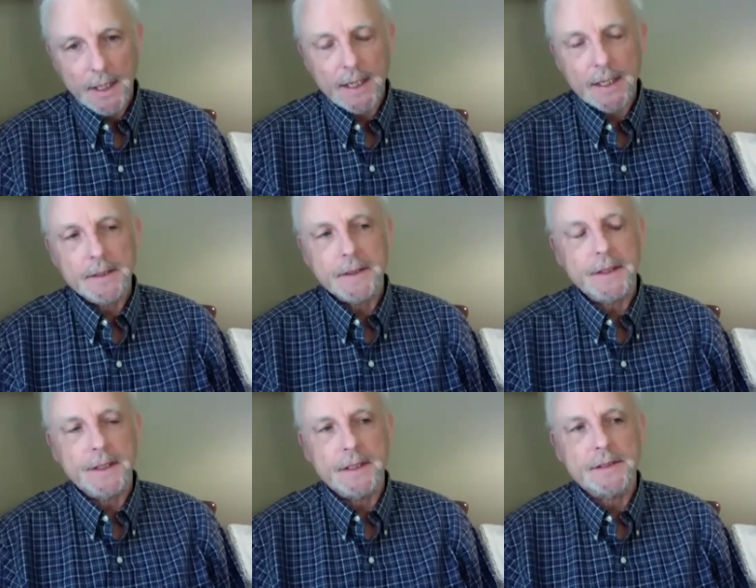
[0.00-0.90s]

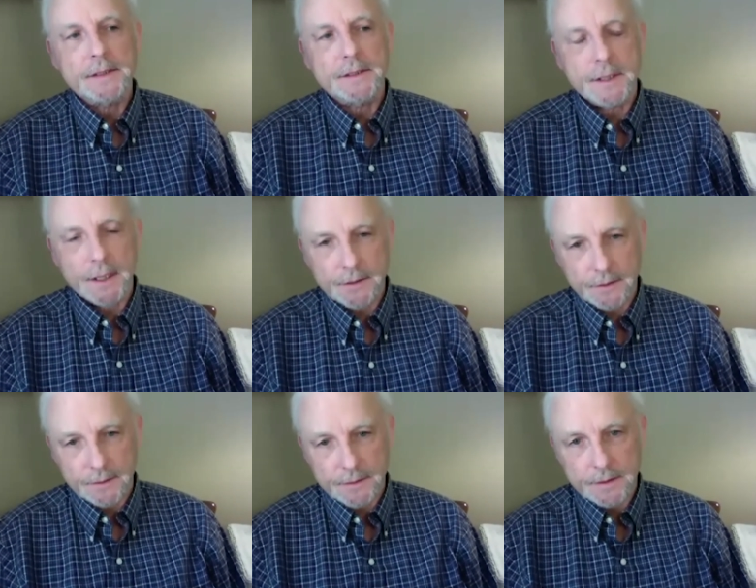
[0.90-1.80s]
Anything that is
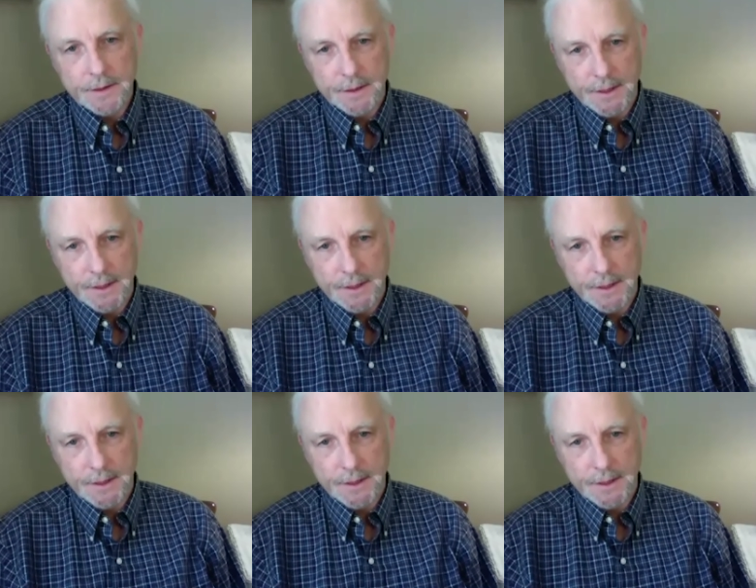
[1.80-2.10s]
essential to